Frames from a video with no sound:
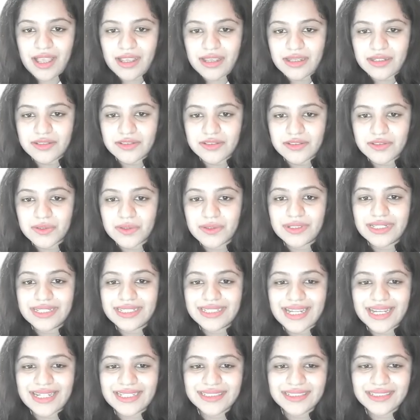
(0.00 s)
So it
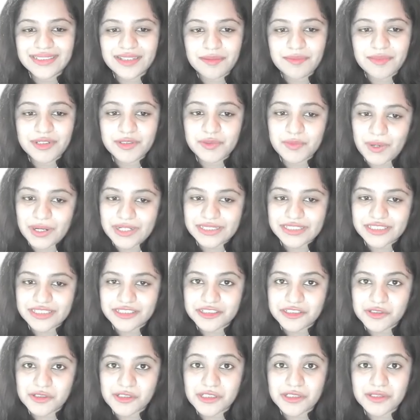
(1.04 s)
has some advantages
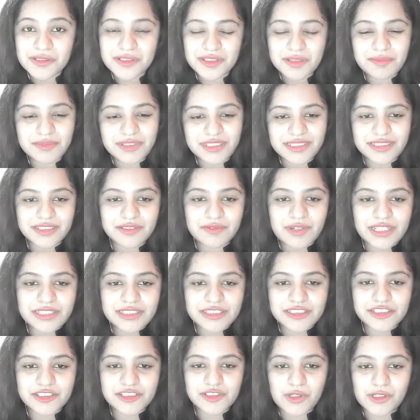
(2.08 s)
also, some
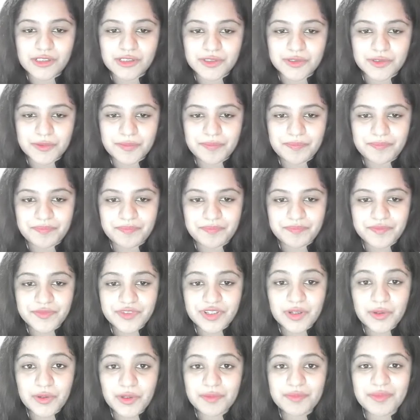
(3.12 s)
disadvantages also. The
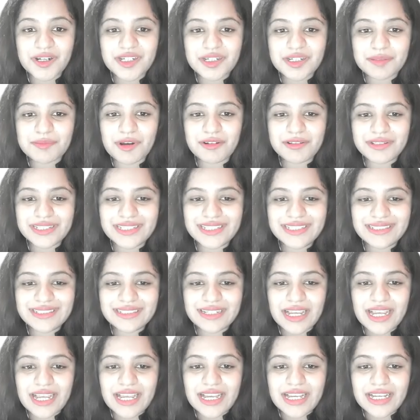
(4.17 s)
good part about it,
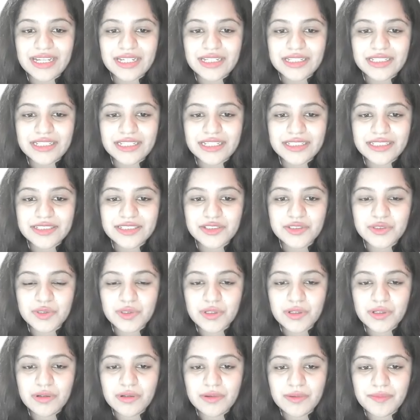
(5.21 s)
there is
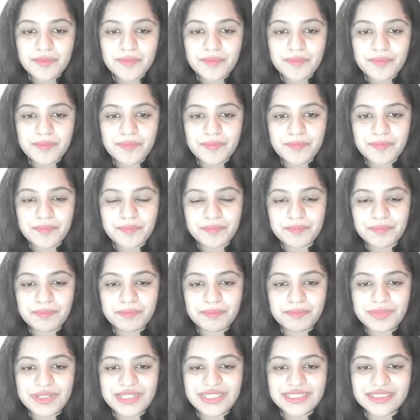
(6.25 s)
no
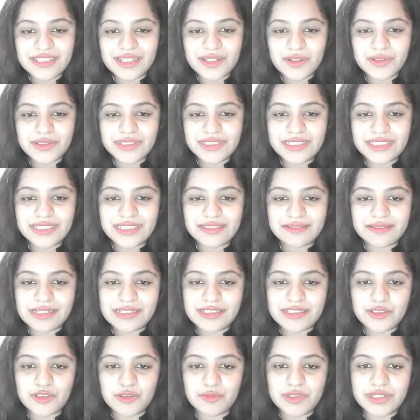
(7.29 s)
B cell or T cell
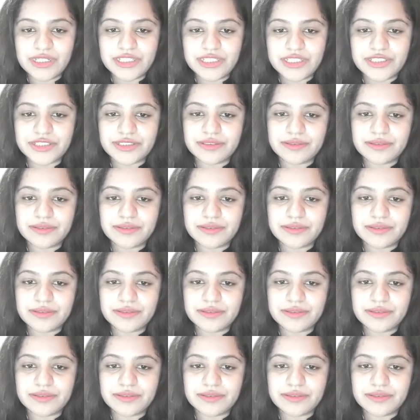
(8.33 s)
stimulation.